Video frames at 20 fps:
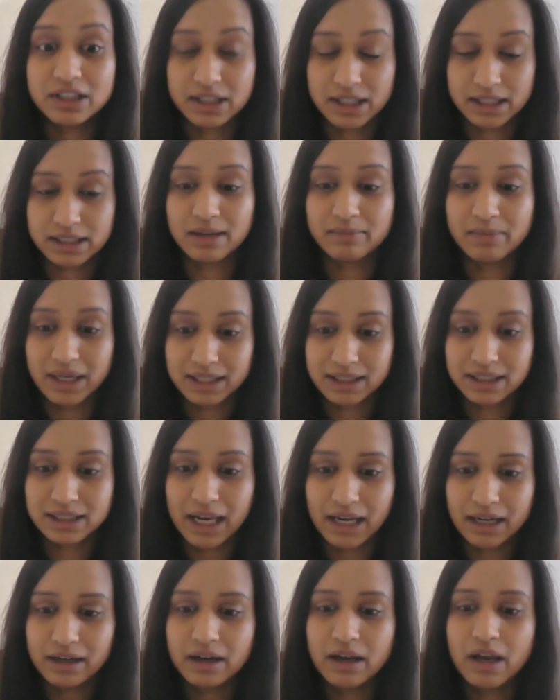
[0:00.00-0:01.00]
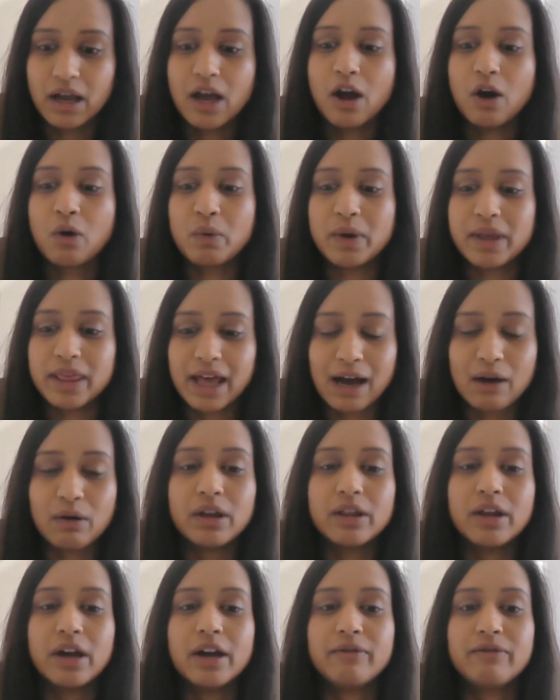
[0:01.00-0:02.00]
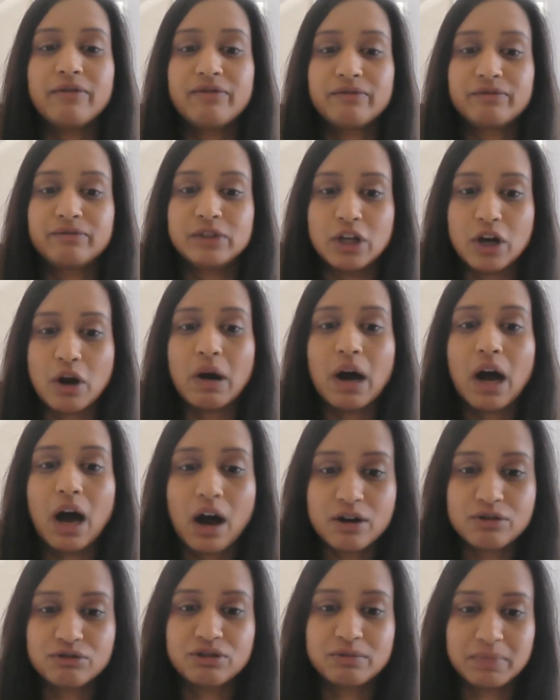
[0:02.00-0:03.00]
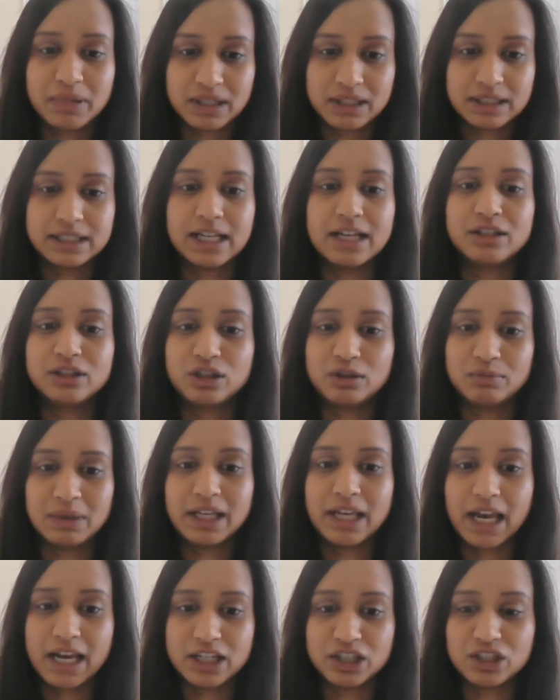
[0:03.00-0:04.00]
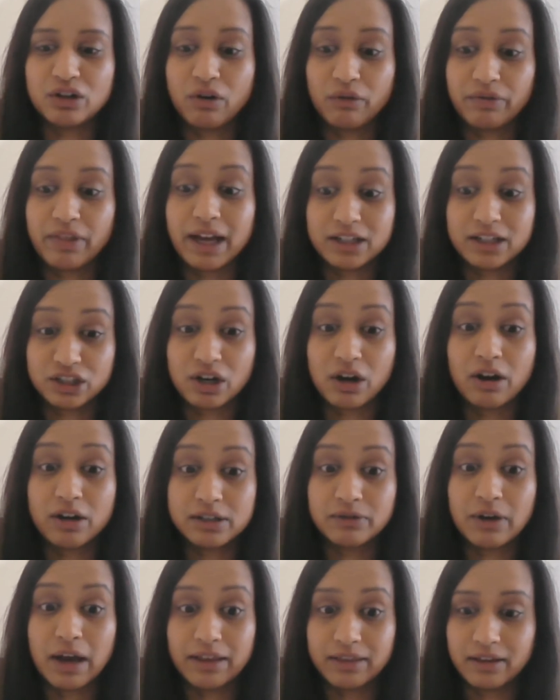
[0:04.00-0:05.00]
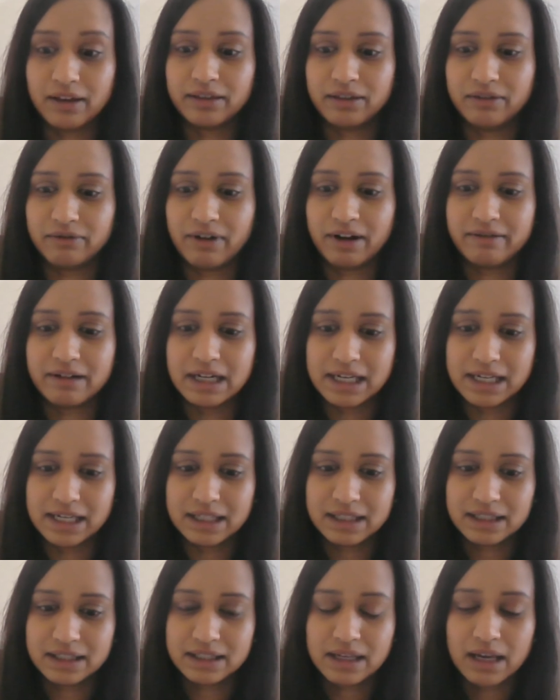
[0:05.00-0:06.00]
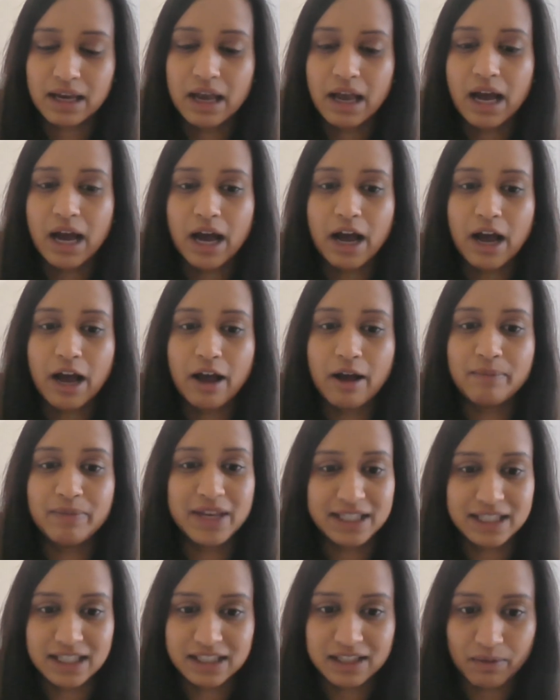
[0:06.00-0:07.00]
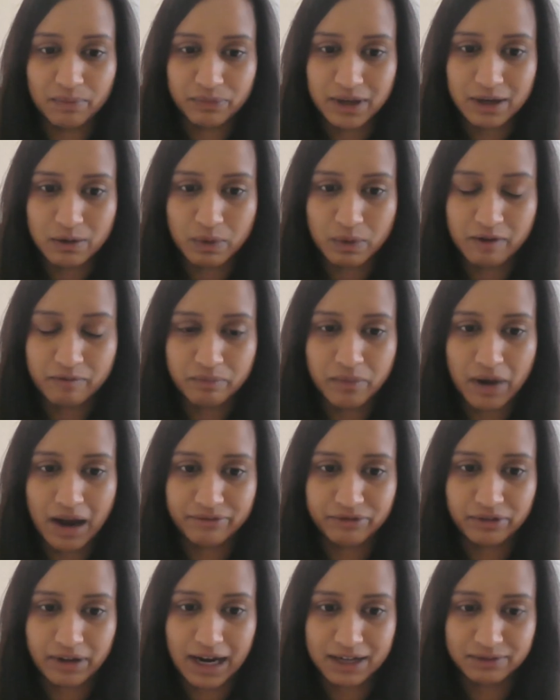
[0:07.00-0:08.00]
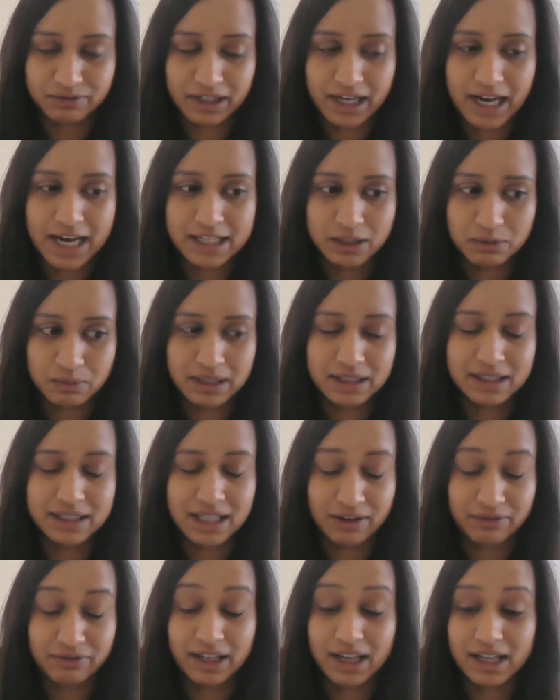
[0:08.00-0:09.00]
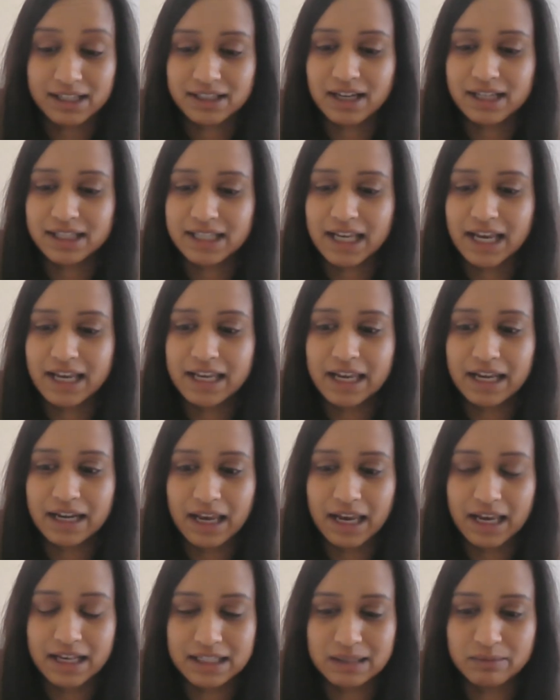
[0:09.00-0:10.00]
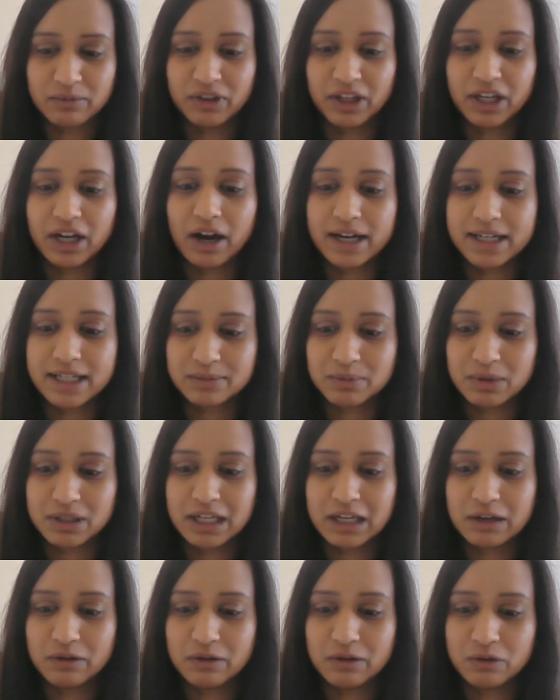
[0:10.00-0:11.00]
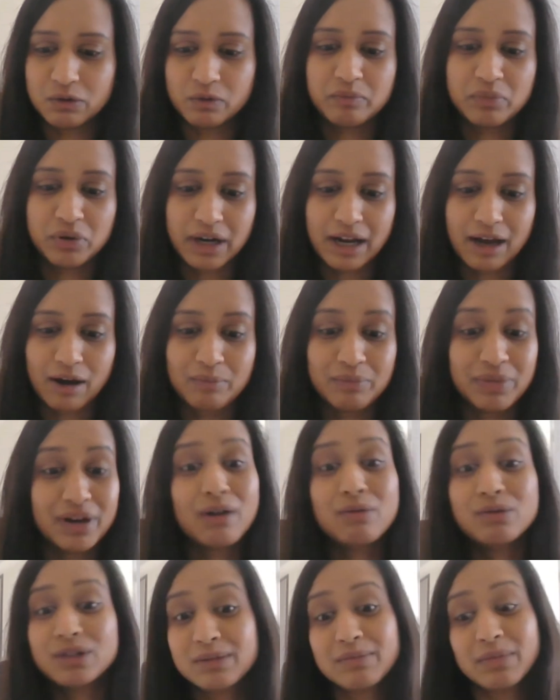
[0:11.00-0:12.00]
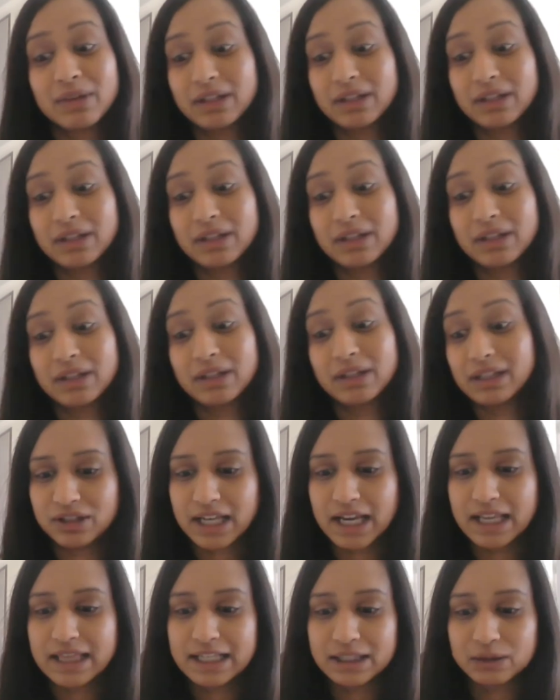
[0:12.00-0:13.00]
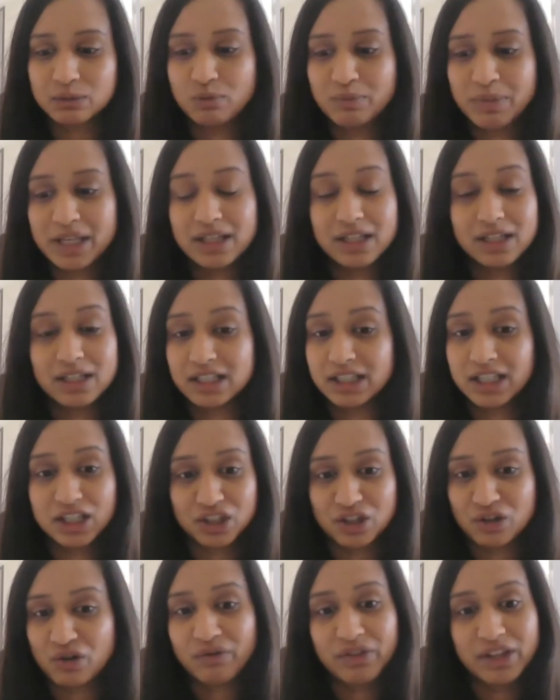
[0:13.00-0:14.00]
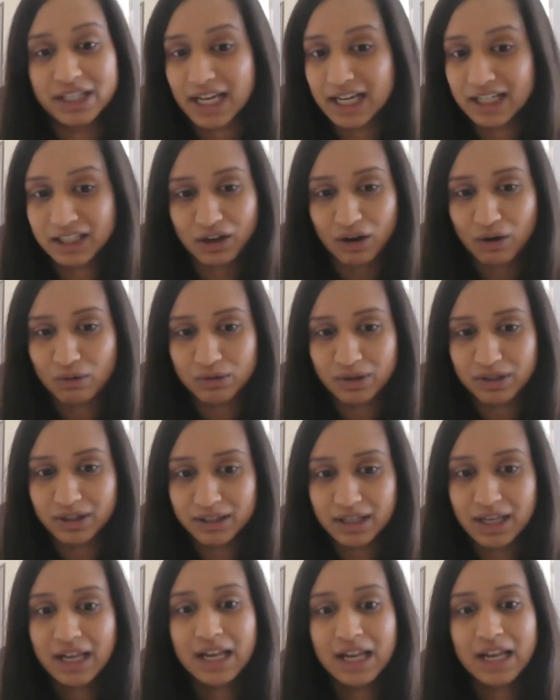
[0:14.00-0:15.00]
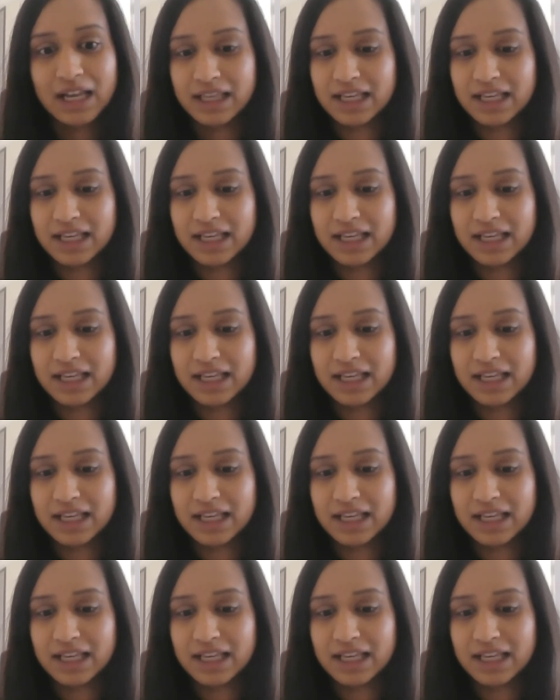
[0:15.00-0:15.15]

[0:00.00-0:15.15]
K REACH to some extent, without a you know, one hundred percent duplication of that charge at the, at the very least. Um, this is something we've advocated with Cefic, as I say, in, in some of the guidance material we've put out. But ultimately, as you say, this will be the decision of the data holders.